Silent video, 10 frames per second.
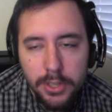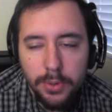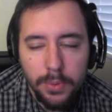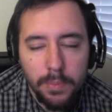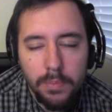
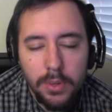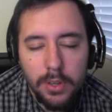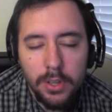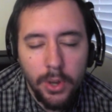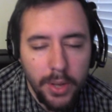So,
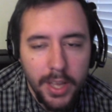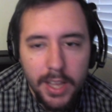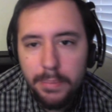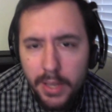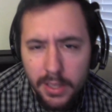go
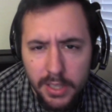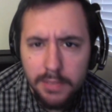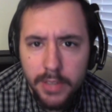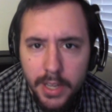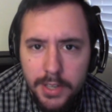ahead, play
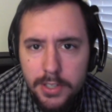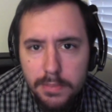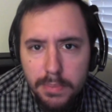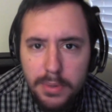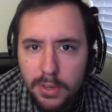League of
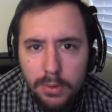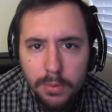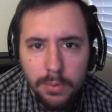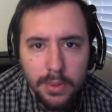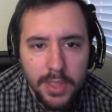Legends, but
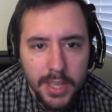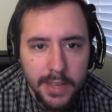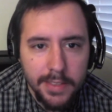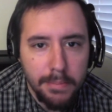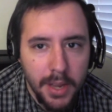don't
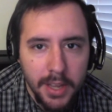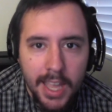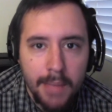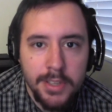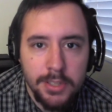think of the
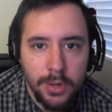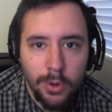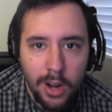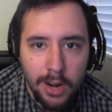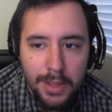metagame as a
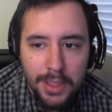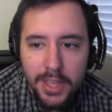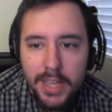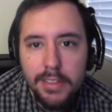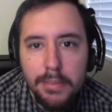
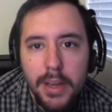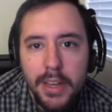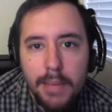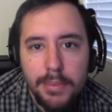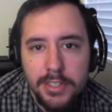requirement. Think of the
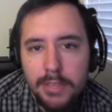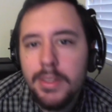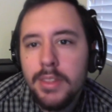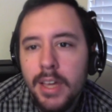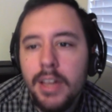metagame as
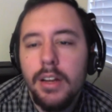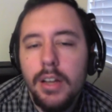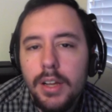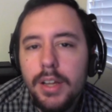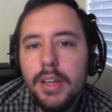something that
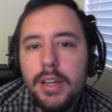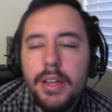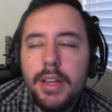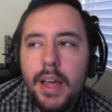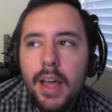
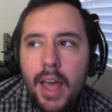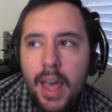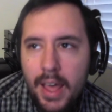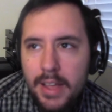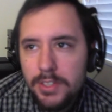
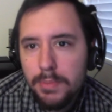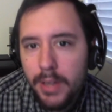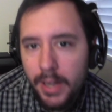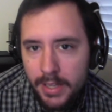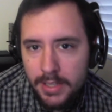has
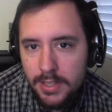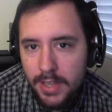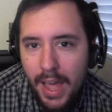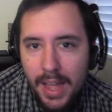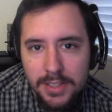some
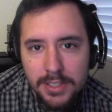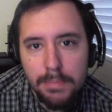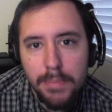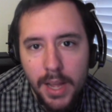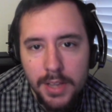guides, has
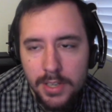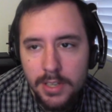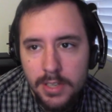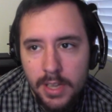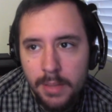some
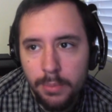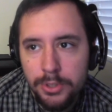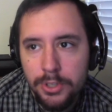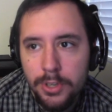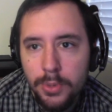basics, and
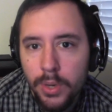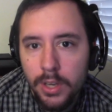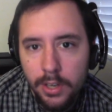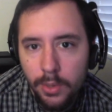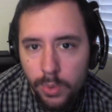will show you
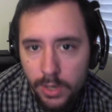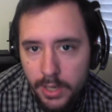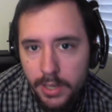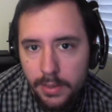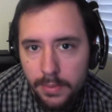what could
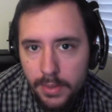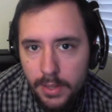work.